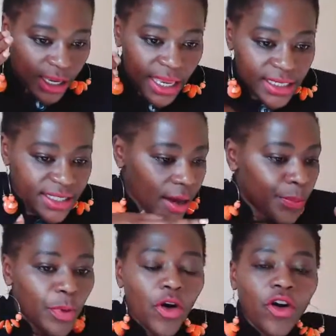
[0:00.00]
kids
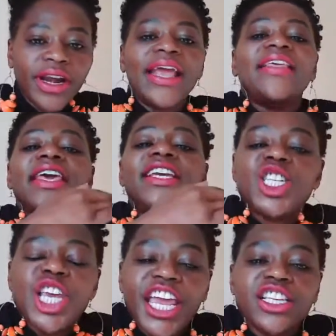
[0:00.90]
are born and they
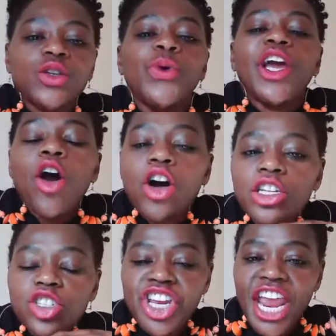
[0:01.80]
change. We
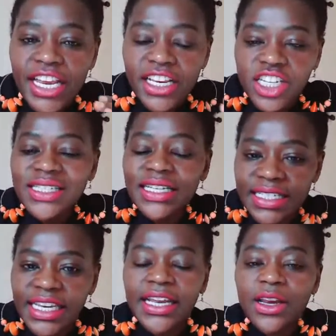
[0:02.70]
all change,
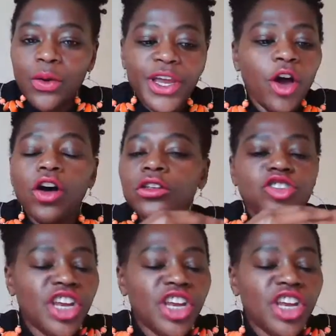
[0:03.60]
isn't it? We all